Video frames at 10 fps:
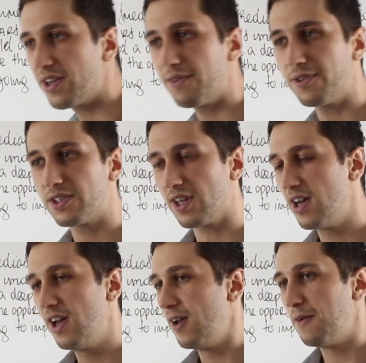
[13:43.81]
If it's a
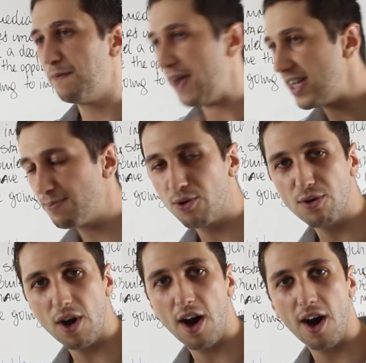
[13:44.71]

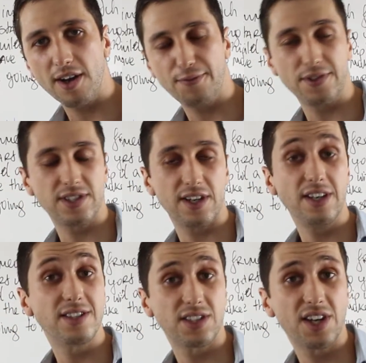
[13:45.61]
Facebook, if it's an
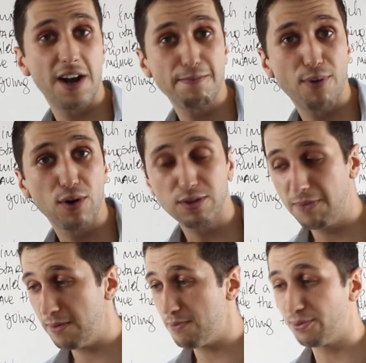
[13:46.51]
Instagram post,
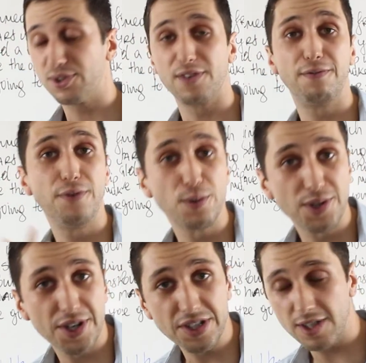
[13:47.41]
maybe put some
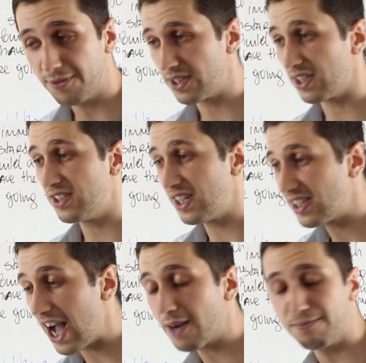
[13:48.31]
filters. If it's a
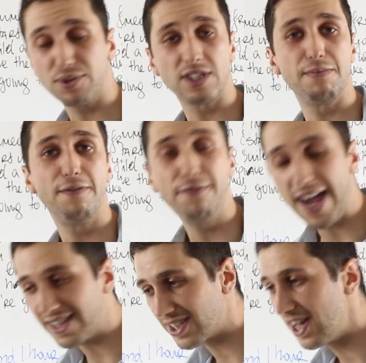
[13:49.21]
TikTok, put some
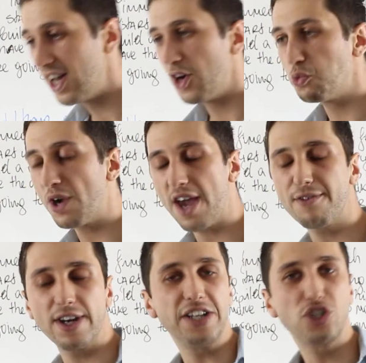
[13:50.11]
effects, whatever,
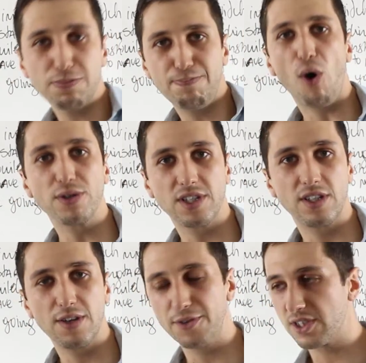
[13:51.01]
and just post it.
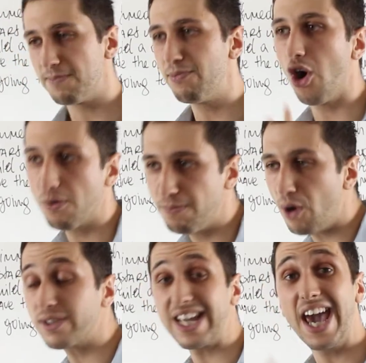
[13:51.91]
If it's a blog
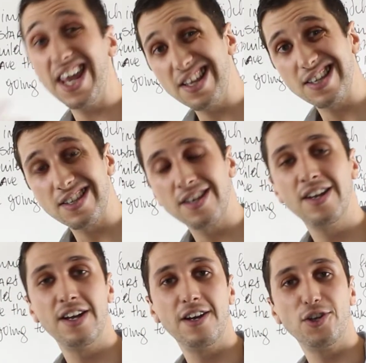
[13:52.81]
post, edit it.
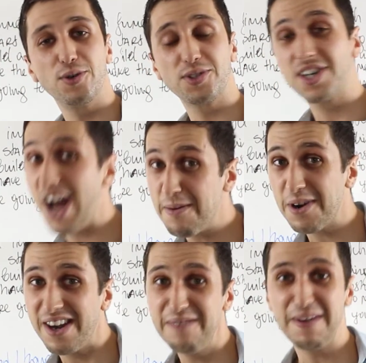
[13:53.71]
Use
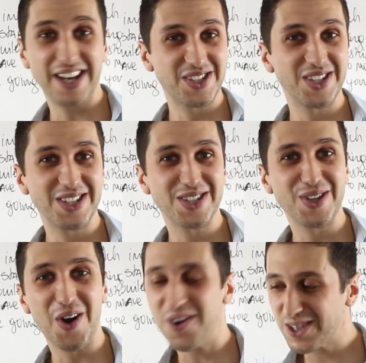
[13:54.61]
Grammarly, make sure there's
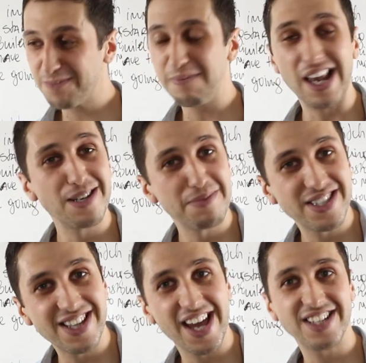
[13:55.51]
no spelling
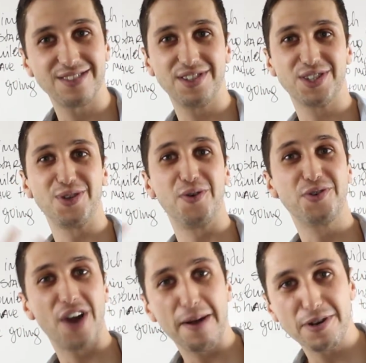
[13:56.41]
mistakes, if there's no
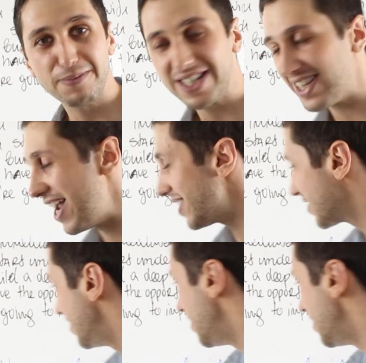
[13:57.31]
grammar mistakes.